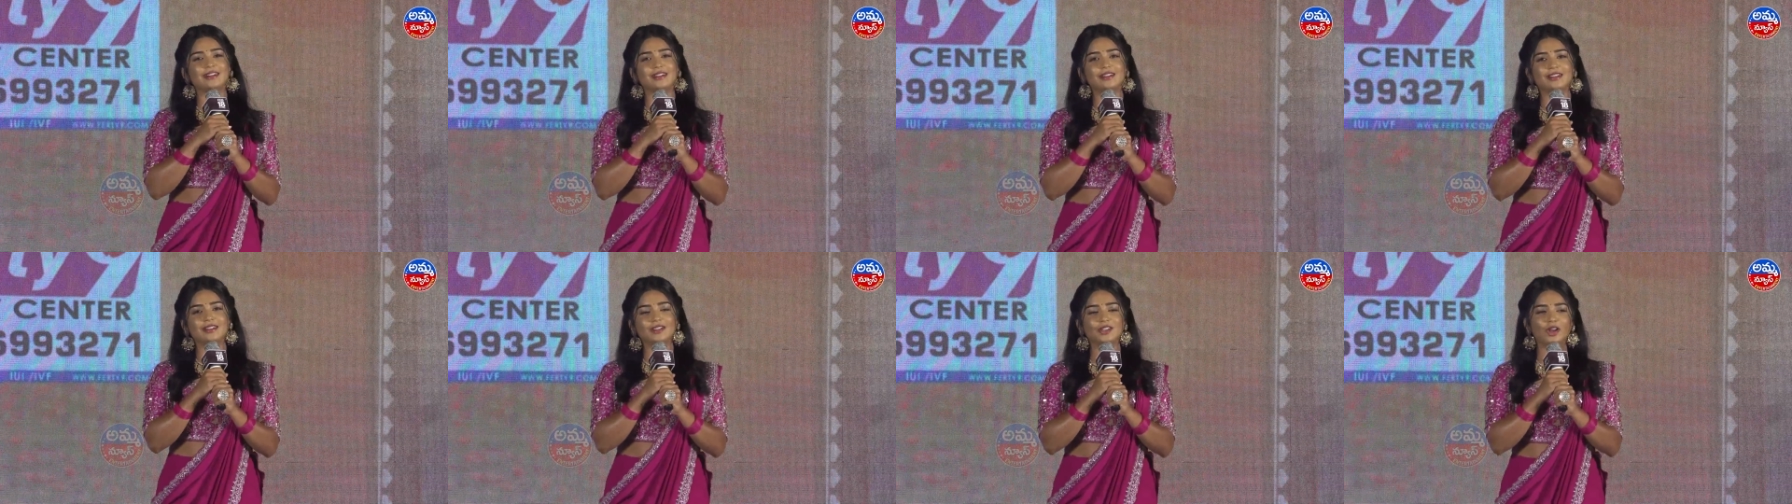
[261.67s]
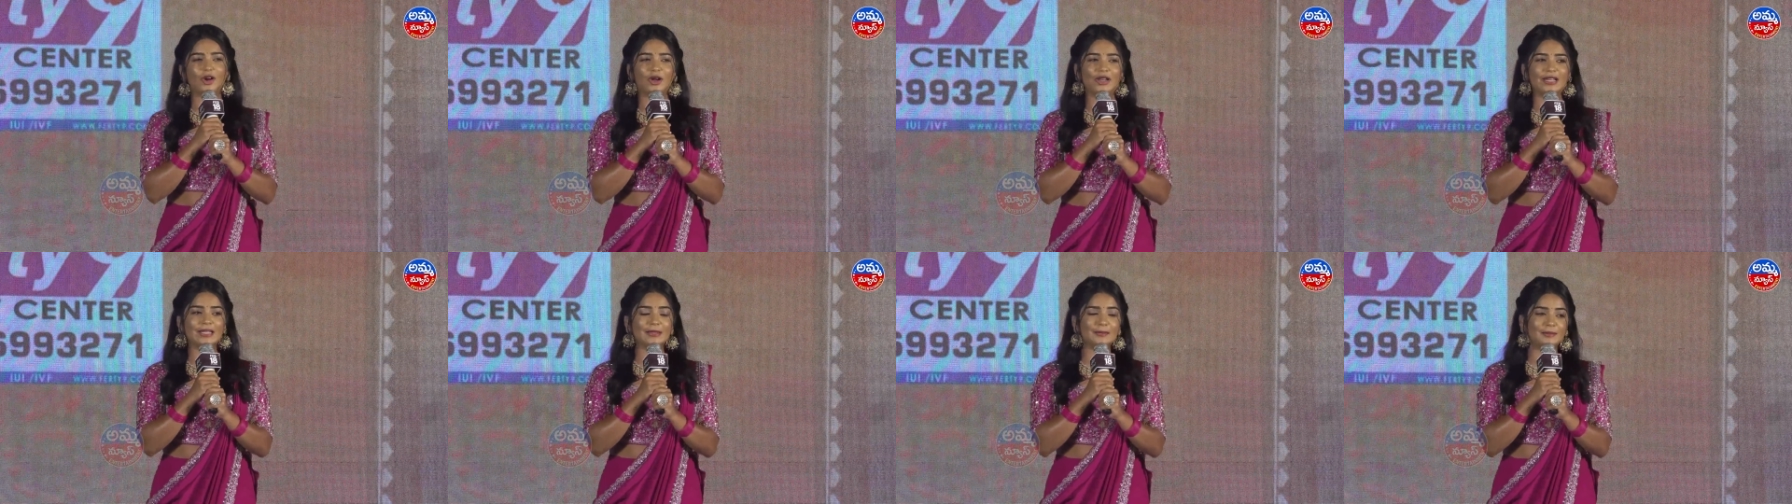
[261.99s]
uh,
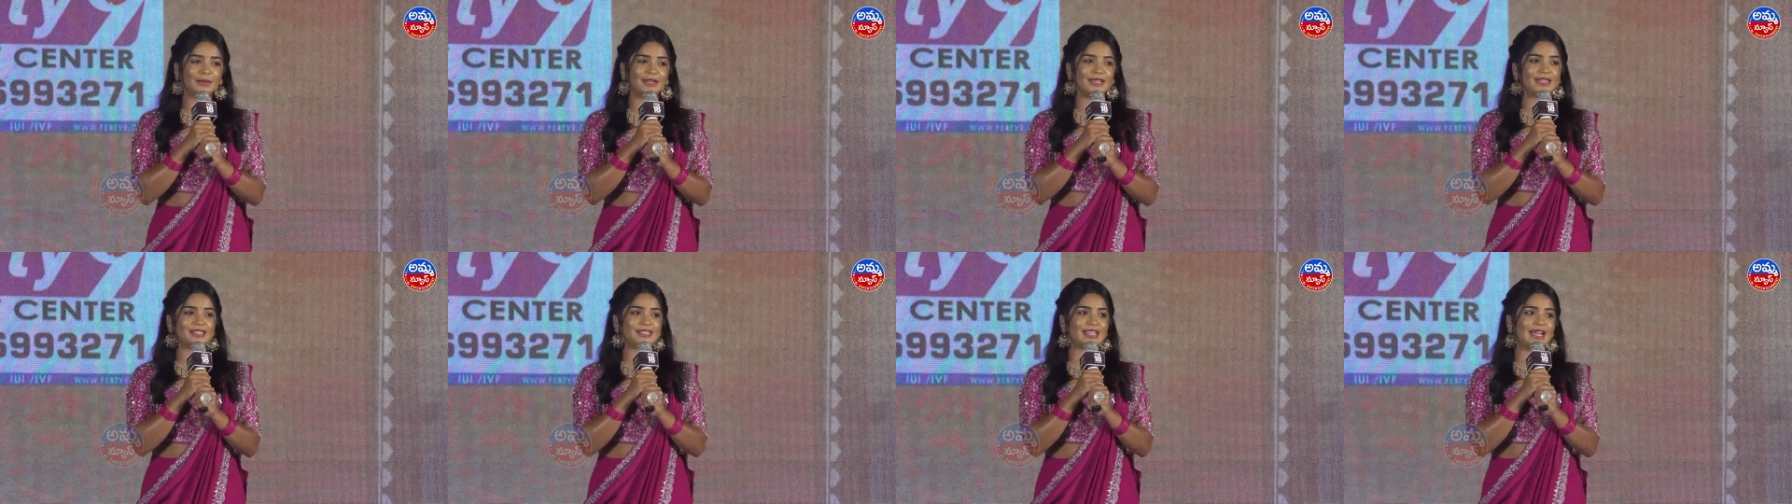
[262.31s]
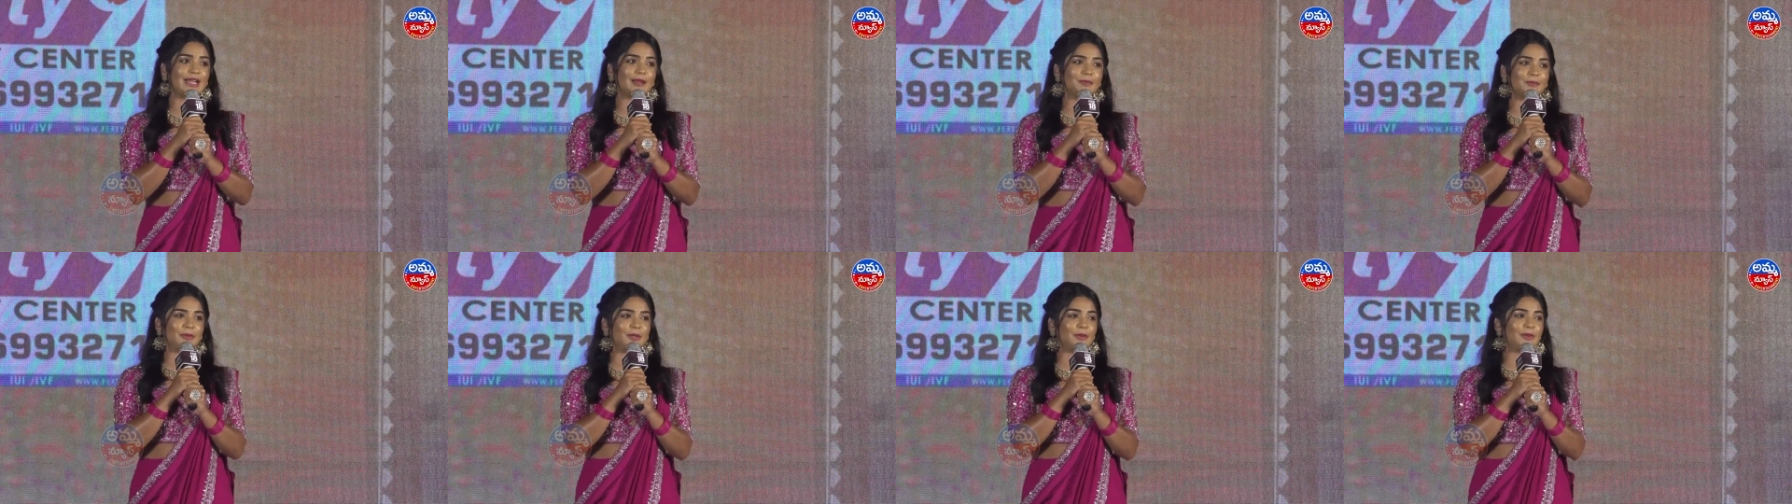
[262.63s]
Dolly, please
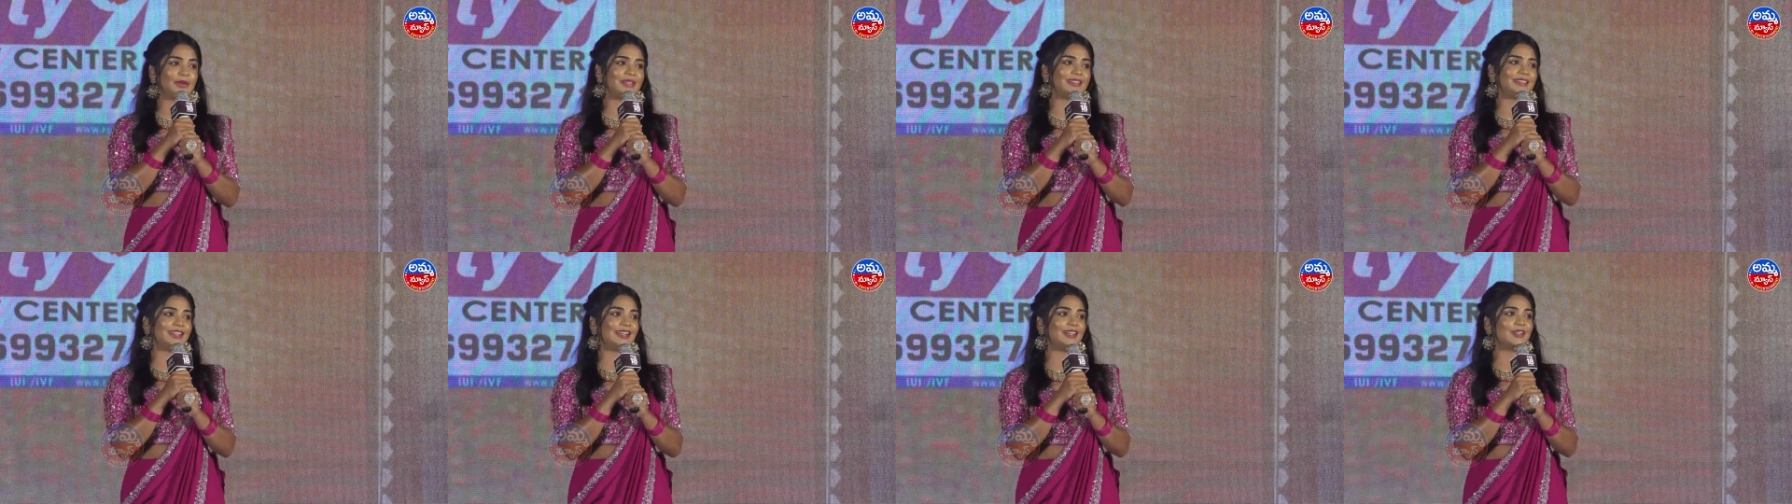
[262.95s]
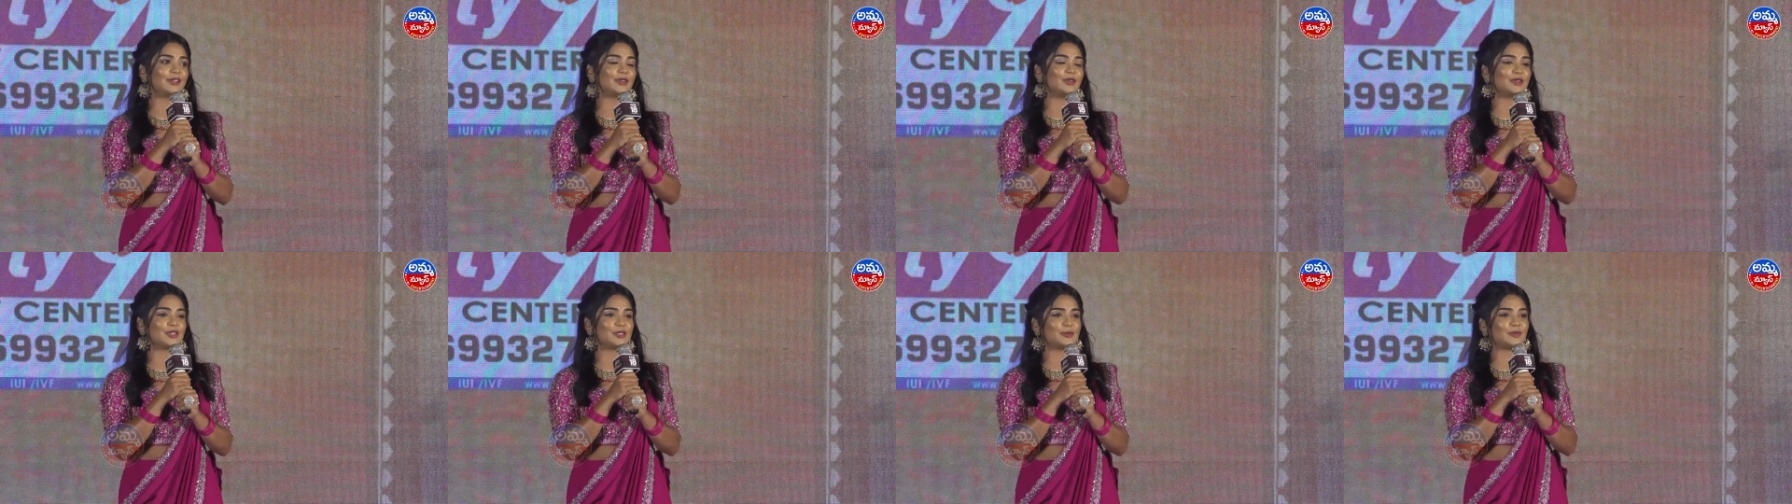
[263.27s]
help me with
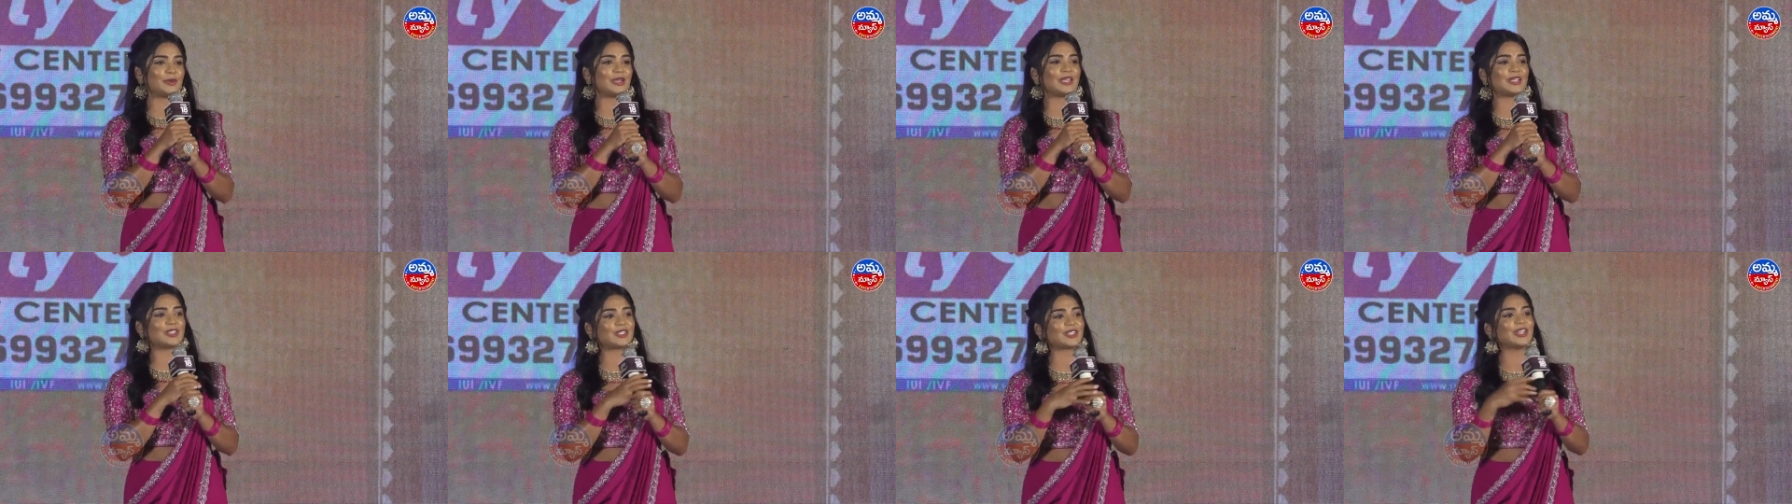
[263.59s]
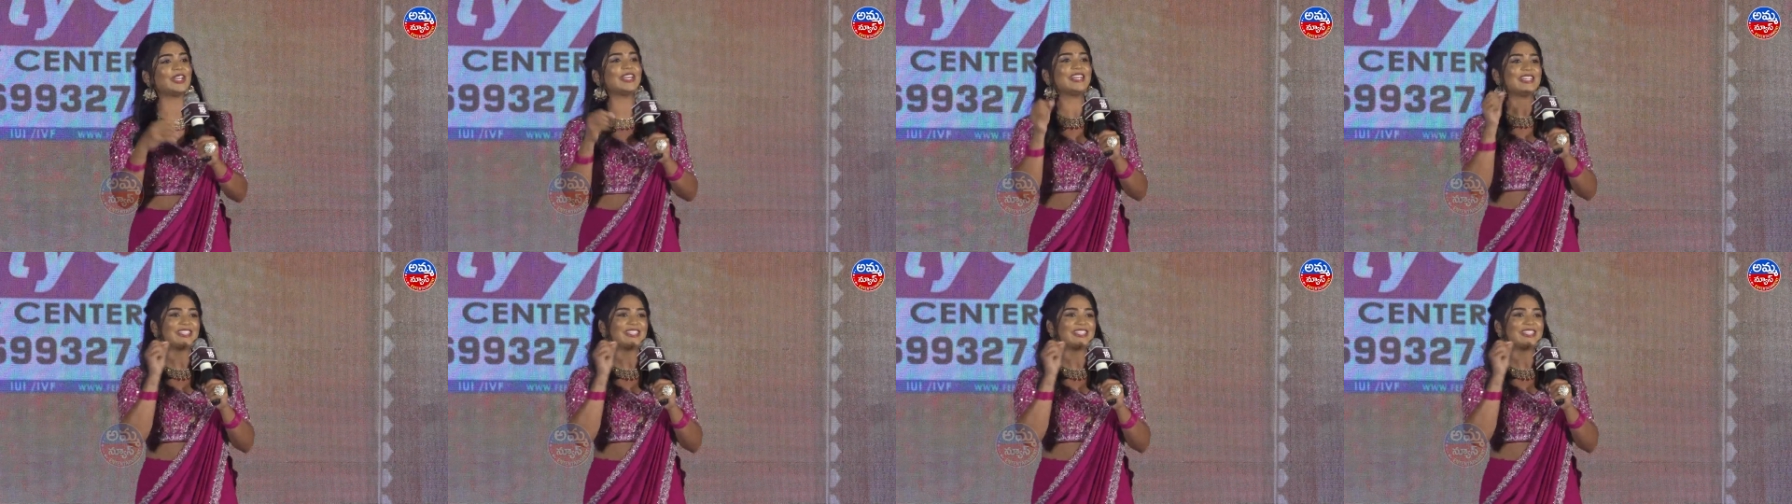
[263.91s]
Telugu speech.